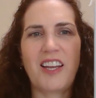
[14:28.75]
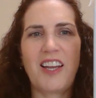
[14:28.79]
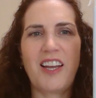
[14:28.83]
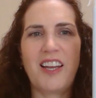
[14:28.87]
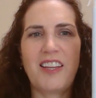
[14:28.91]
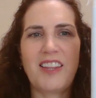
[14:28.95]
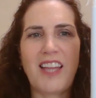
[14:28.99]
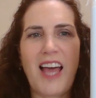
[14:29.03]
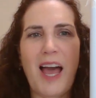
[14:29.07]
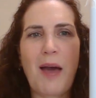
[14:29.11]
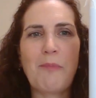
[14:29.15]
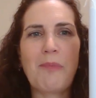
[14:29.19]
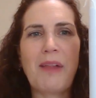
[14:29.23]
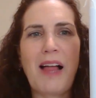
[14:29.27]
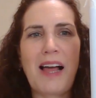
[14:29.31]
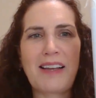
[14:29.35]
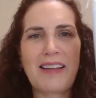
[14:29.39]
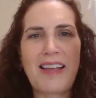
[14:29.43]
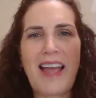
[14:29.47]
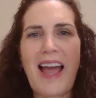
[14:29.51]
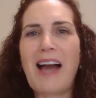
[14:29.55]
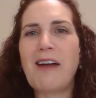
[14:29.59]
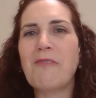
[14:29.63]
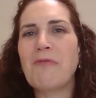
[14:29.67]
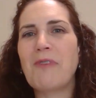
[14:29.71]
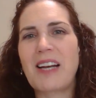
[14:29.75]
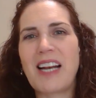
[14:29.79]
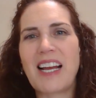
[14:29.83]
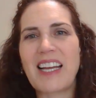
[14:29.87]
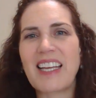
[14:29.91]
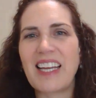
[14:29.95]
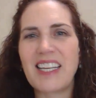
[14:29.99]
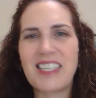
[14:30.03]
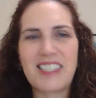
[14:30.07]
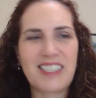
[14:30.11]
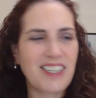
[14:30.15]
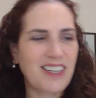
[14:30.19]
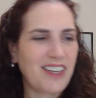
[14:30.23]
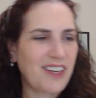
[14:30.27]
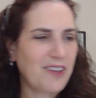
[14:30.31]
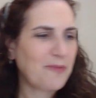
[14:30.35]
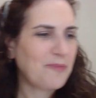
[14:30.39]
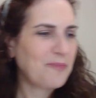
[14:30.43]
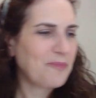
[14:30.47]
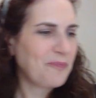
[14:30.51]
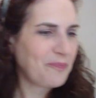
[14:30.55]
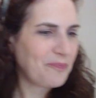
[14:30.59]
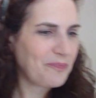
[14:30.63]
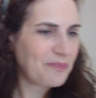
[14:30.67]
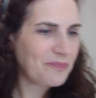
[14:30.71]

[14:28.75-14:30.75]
in that black cat when I get to him.